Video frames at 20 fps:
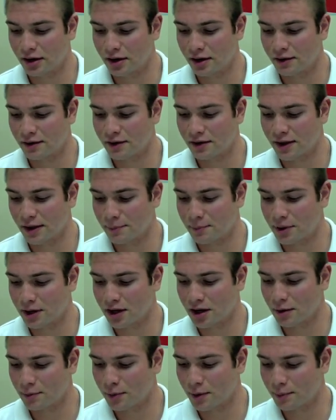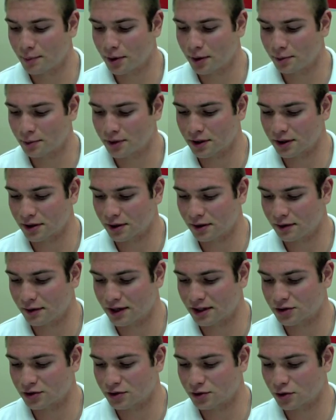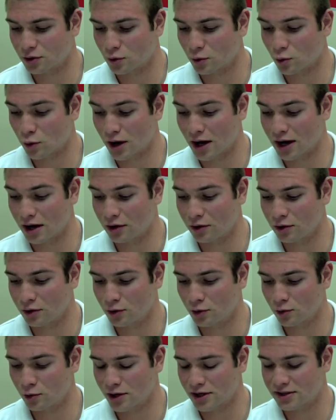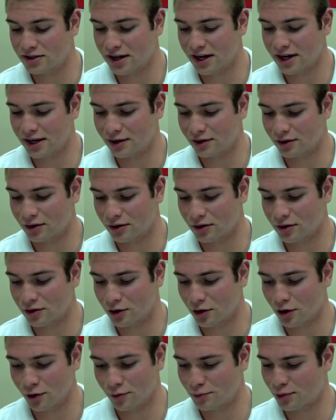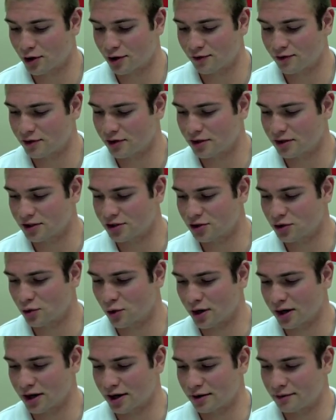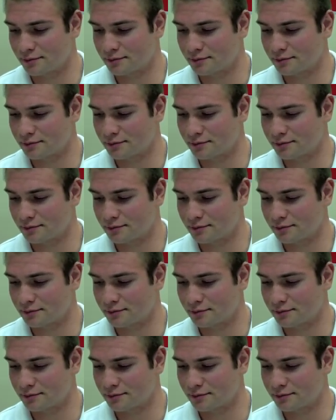Then they pick up a pumpkin that's round, rectangular, or perfectly square.